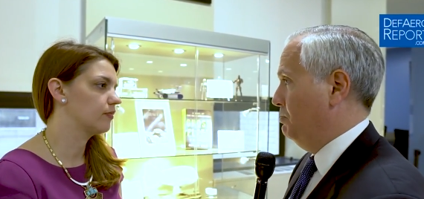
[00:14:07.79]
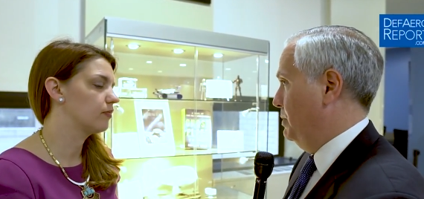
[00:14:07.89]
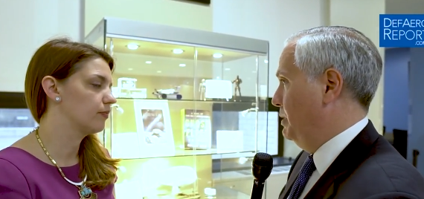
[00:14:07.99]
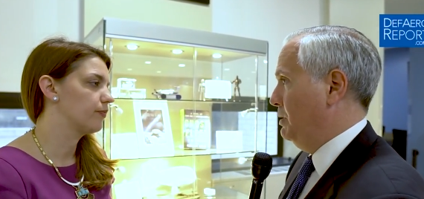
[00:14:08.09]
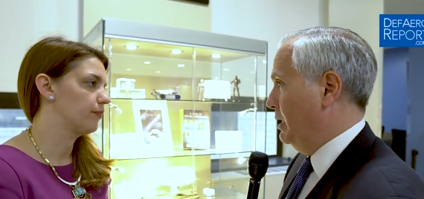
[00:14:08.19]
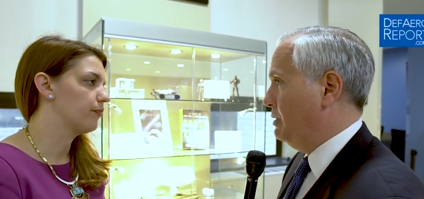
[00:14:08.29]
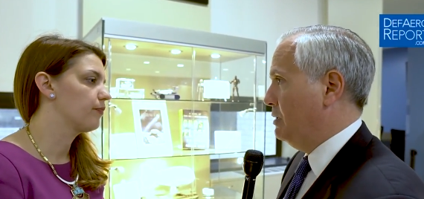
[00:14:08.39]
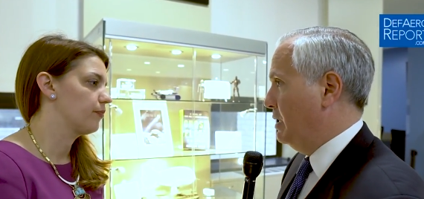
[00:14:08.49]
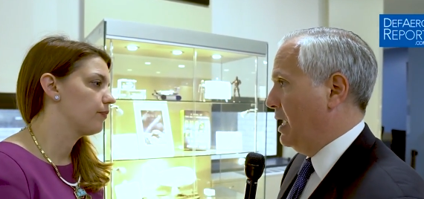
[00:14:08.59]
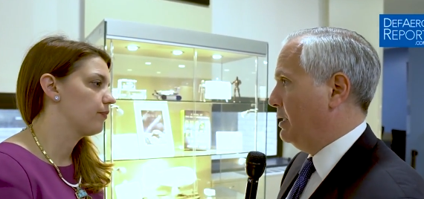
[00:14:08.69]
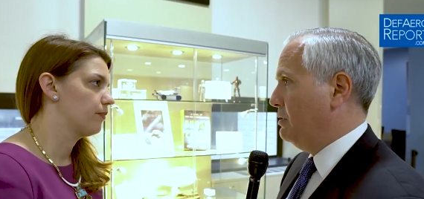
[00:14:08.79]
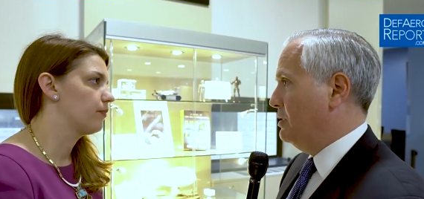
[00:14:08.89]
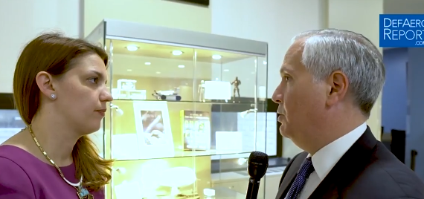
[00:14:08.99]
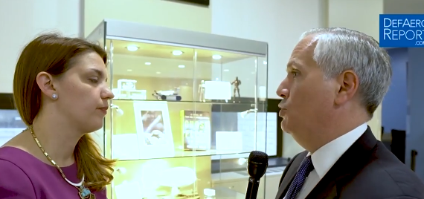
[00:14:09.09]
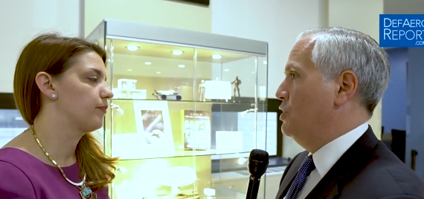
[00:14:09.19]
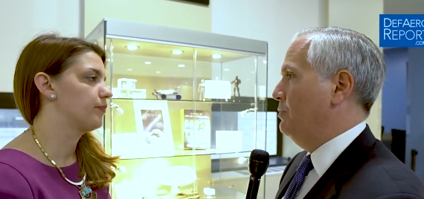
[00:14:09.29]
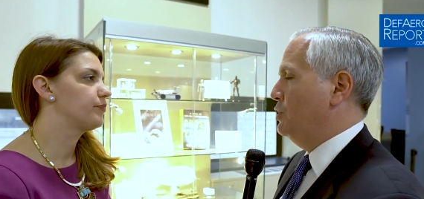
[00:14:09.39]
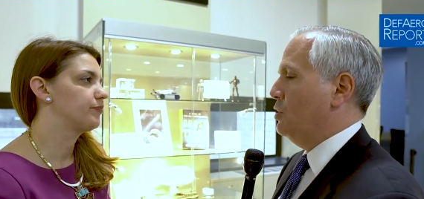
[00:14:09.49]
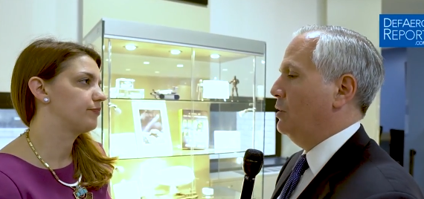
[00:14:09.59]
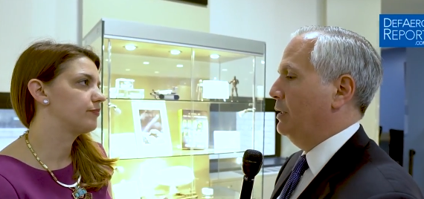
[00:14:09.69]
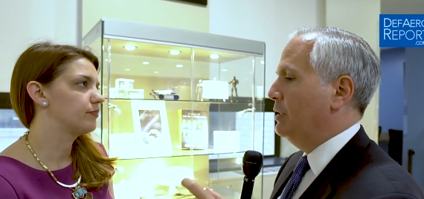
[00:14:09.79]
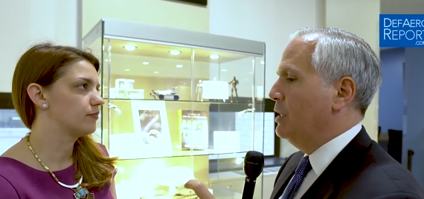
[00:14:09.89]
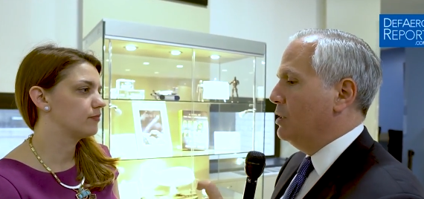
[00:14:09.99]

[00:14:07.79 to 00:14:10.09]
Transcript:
Speaker 1: it, that is a legitimate target.